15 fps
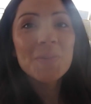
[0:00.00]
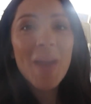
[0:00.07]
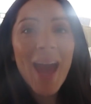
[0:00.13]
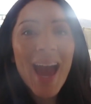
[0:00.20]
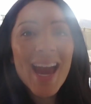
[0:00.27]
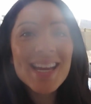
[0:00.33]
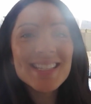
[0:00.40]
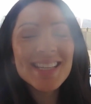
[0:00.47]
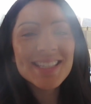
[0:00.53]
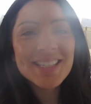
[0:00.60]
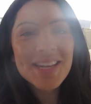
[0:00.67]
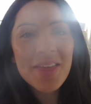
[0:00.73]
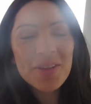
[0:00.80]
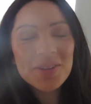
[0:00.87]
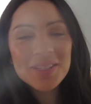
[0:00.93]
Guys, it's
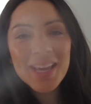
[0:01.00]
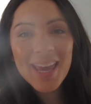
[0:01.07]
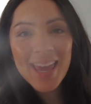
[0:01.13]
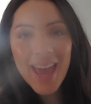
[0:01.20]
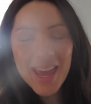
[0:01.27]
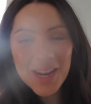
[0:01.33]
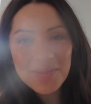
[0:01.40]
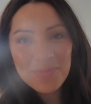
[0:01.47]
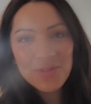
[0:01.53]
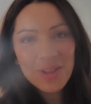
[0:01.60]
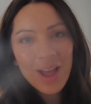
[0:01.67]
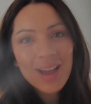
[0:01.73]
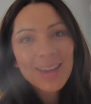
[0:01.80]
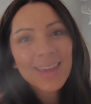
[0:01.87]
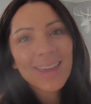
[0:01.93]
another day and I'm
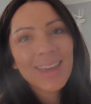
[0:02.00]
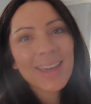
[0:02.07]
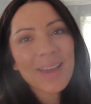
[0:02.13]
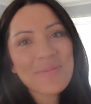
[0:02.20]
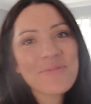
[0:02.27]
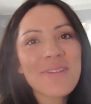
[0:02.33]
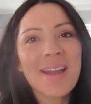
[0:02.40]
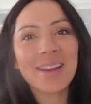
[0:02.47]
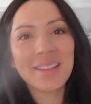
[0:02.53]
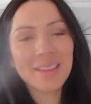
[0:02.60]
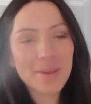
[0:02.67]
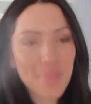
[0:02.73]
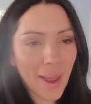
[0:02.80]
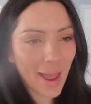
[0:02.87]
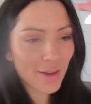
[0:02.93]
vlogging. I'm
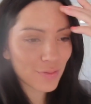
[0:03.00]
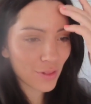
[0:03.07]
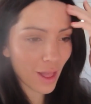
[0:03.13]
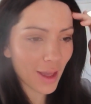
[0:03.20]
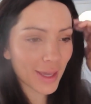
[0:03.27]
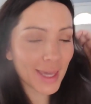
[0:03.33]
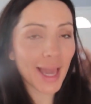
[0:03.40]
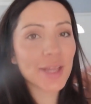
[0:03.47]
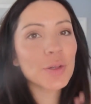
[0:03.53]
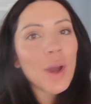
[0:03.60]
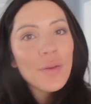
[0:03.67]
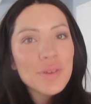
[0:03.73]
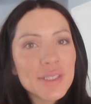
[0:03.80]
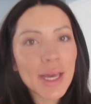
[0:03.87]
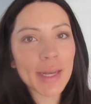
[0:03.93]
finally back vlogging. I don't
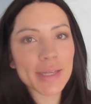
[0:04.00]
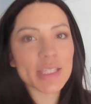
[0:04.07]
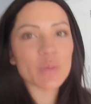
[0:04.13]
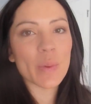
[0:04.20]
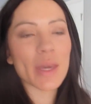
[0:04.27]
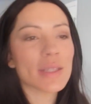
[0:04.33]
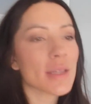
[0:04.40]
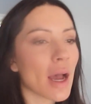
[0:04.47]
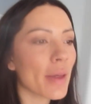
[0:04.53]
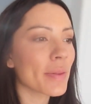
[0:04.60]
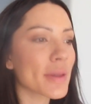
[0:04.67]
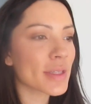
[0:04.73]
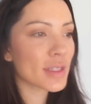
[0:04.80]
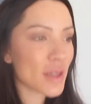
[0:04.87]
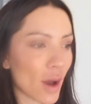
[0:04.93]
have a ton of space on
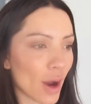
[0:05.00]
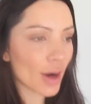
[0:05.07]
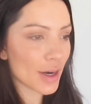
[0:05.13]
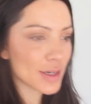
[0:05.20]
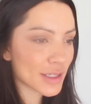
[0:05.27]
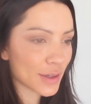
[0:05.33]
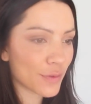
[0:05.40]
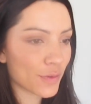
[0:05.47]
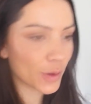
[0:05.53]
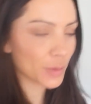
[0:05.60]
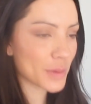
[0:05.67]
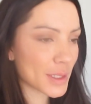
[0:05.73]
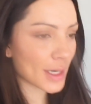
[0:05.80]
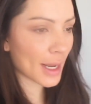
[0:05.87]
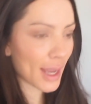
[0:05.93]
this card to
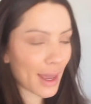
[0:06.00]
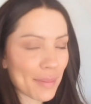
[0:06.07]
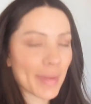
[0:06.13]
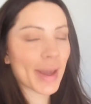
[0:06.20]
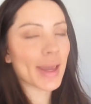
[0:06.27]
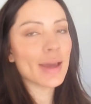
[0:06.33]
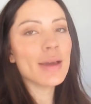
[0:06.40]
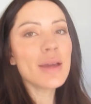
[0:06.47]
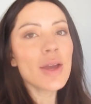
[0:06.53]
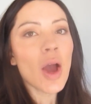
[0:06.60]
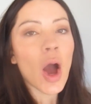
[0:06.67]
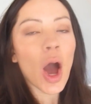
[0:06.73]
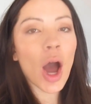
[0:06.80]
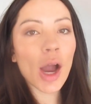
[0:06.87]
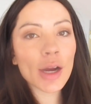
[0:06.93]
film today and my
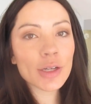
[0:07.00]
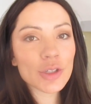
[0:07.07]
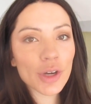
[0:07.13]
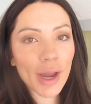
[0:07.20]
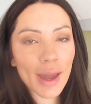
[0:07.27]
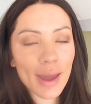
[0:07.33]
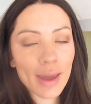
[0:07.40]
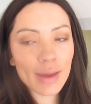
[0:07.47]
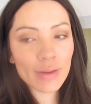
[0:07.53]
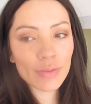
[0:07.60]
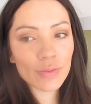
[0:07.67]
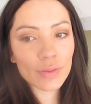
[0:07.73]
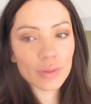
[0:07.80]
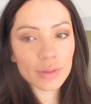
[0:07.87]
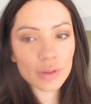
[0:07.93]
hard
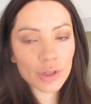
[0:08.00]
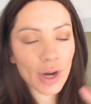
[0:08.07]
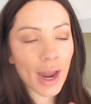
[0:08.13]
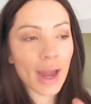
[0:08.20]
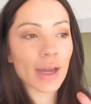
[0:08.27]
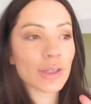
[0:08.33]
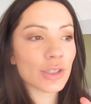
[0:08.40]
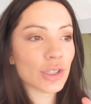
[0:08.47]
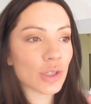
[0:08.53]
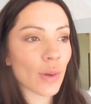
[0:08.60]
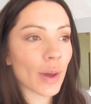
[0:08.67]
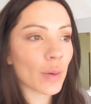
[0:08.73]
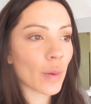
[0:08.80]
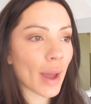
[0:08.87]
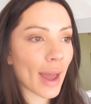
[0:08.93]
drive crashed, so
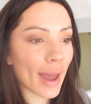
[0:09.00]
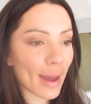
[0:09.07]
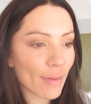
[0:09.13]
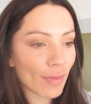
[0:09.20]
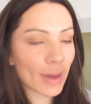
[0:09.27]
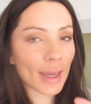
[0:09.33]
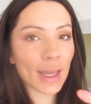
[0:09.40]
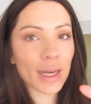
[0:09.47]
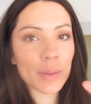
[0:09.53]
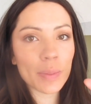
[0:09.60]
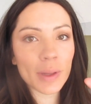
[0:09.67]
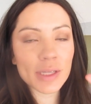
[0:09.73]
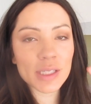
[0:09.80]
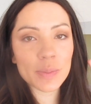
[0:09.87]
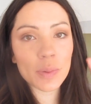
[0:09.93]
I don't have like any
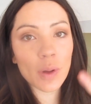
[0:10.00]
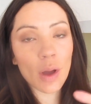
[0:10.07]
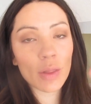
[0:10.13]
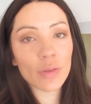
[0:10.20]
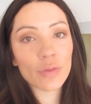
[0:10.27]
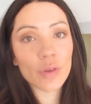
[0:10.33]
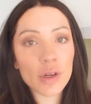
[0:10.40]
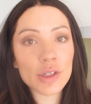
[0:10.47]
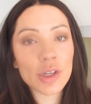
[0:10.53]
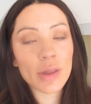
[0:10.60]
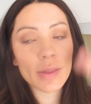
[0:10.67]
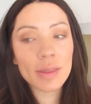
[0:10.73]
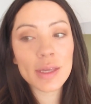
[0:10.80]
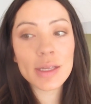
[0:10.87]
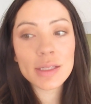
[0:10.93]
place to put all the footage
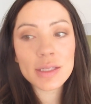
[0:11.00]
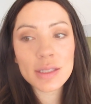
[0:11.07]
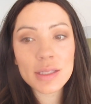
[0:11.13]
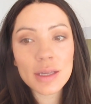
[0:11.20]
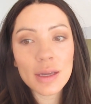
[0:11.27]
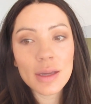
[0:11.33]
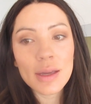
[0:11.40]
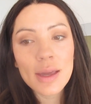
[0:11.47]
on this.